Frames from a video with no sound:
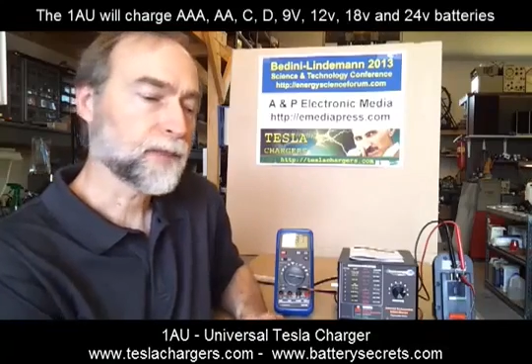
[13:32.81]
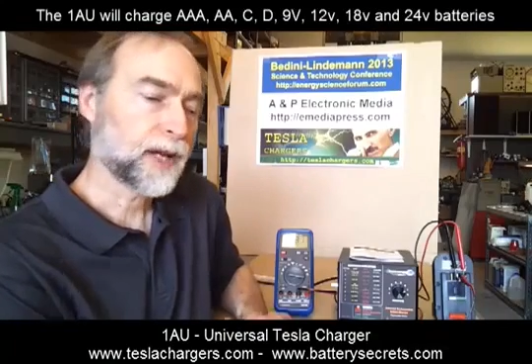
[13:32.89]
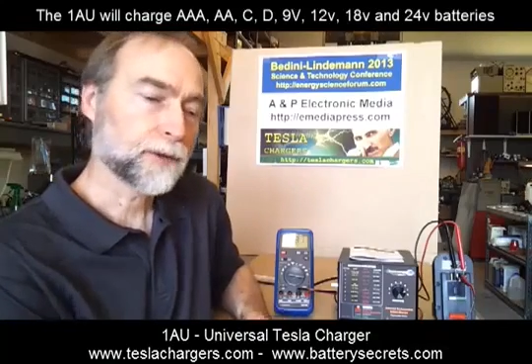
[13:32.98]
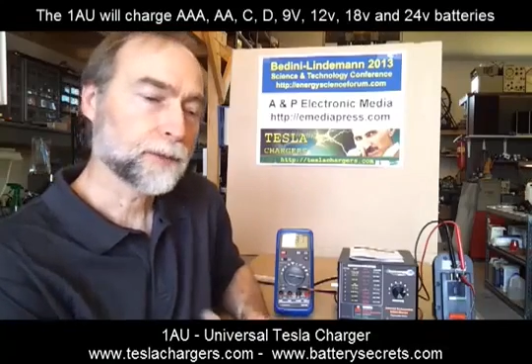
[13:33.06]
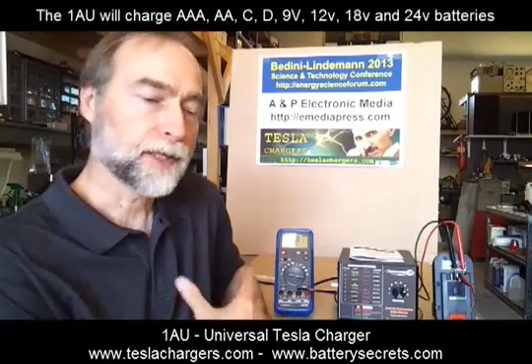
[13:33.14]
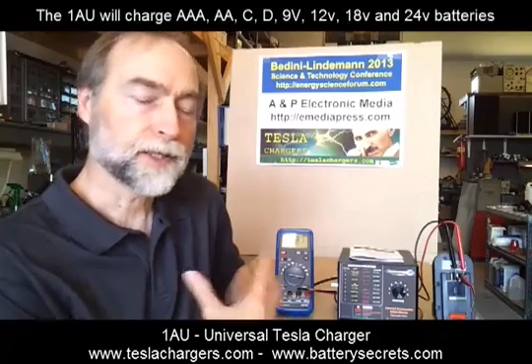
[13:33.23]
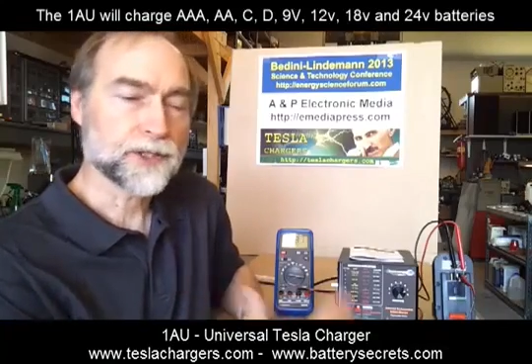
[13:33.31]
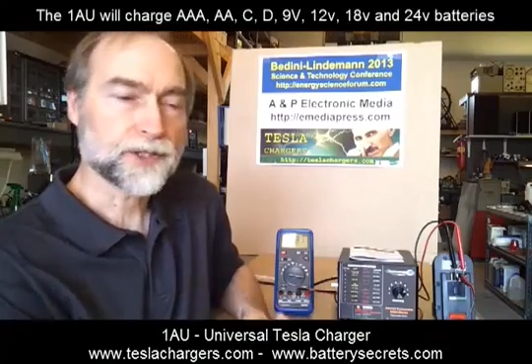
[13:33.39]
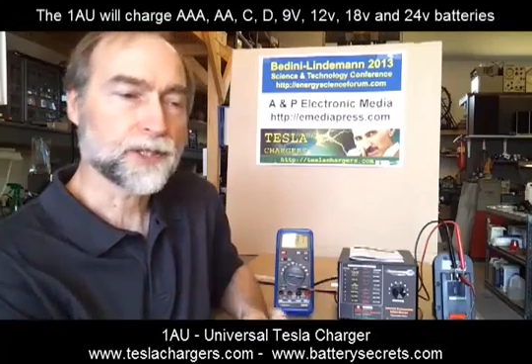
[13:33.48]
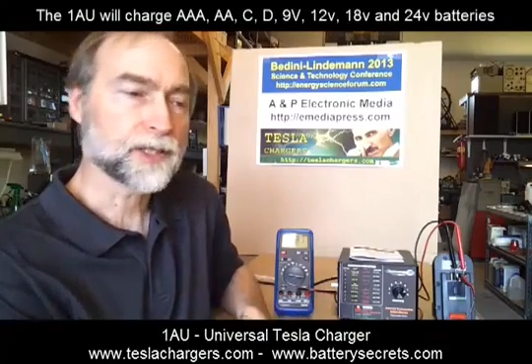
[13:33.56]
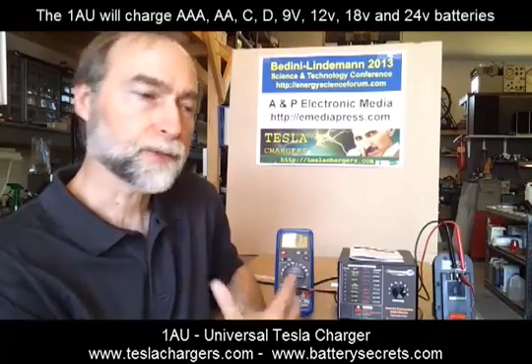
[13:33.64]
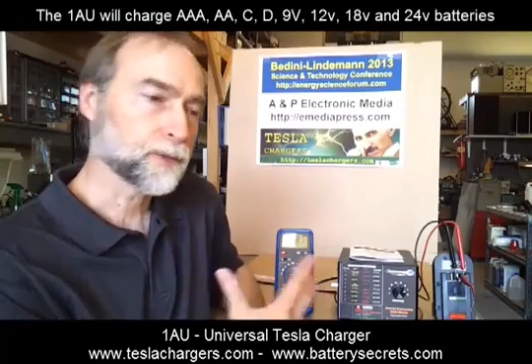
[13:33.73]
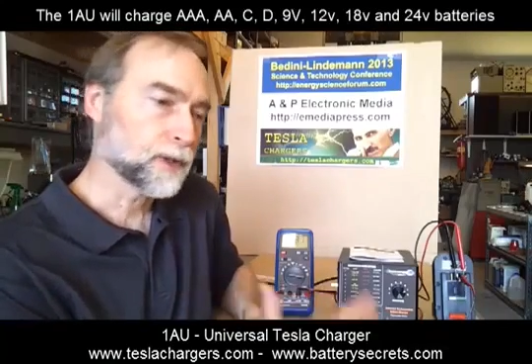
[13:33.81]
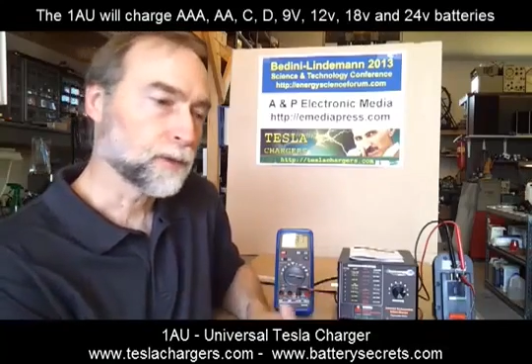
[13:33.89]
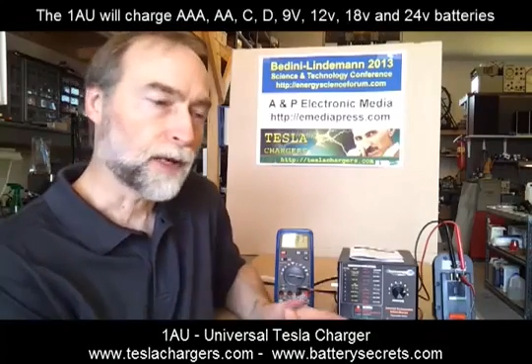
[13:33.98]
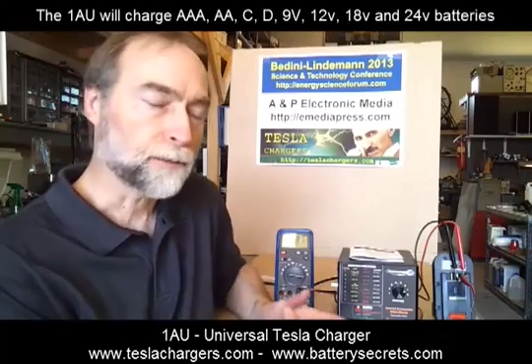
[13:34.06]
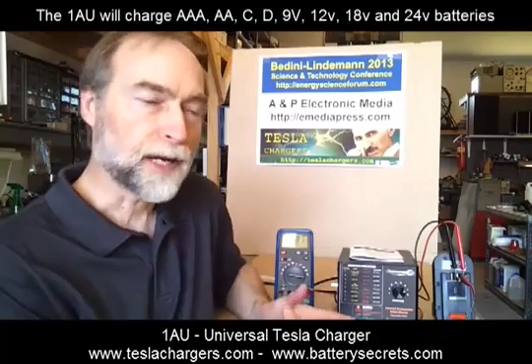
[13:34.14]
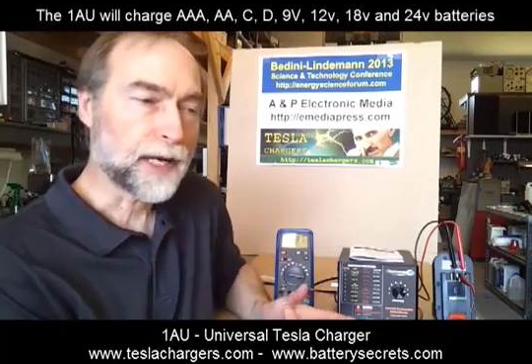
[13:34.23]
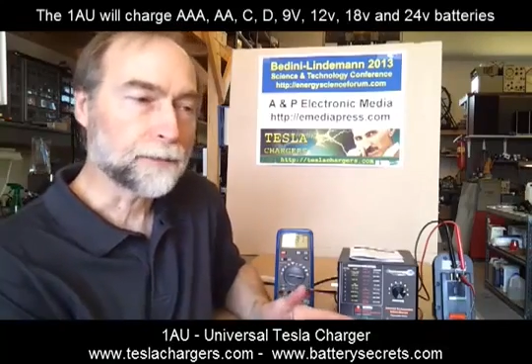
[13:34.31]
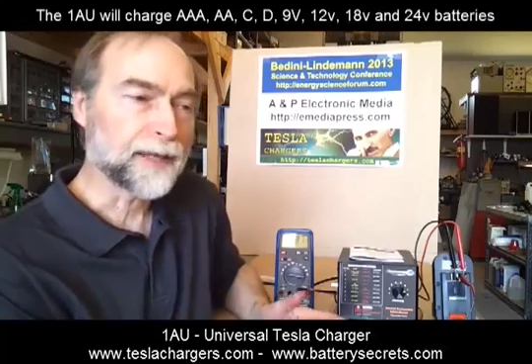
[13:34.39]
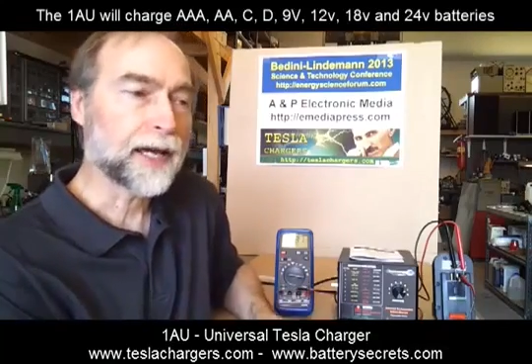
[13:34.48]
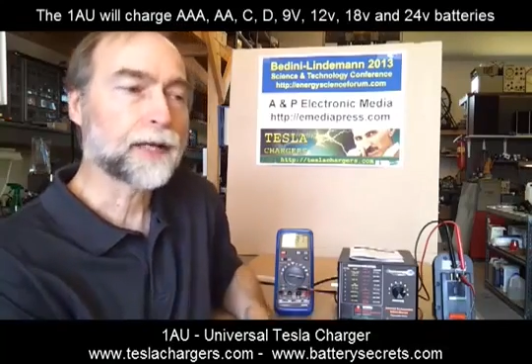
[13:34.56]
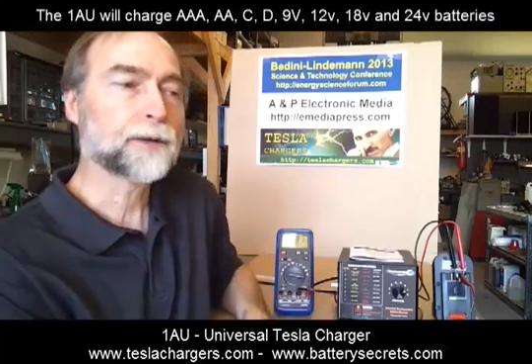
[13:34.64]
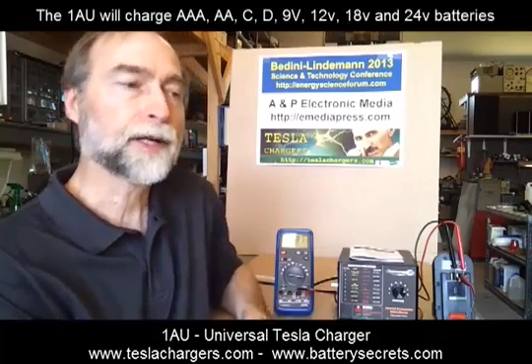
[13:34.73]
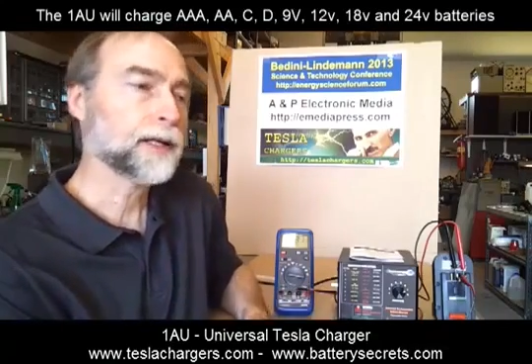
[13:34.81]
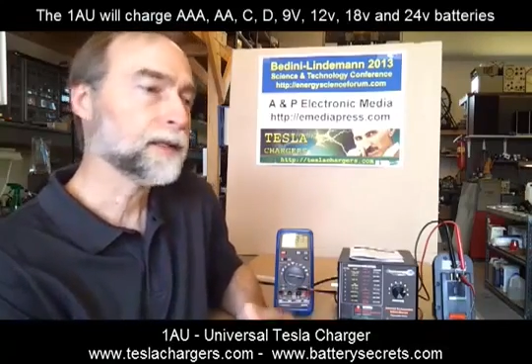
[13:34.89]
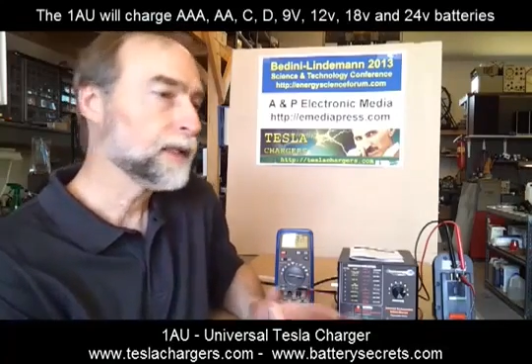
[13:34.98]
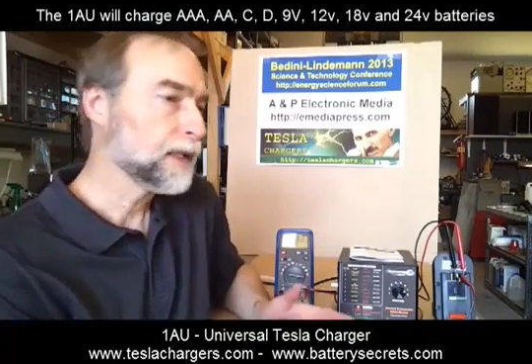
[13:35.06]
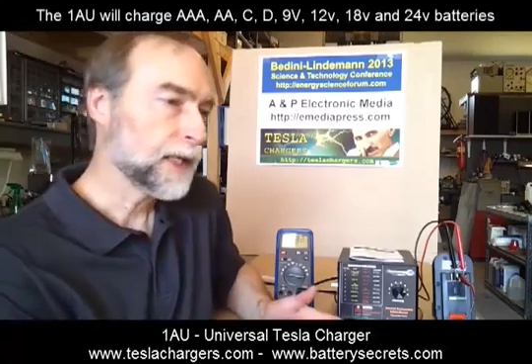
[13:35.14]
Everybody just thinks, well, I buy a battery,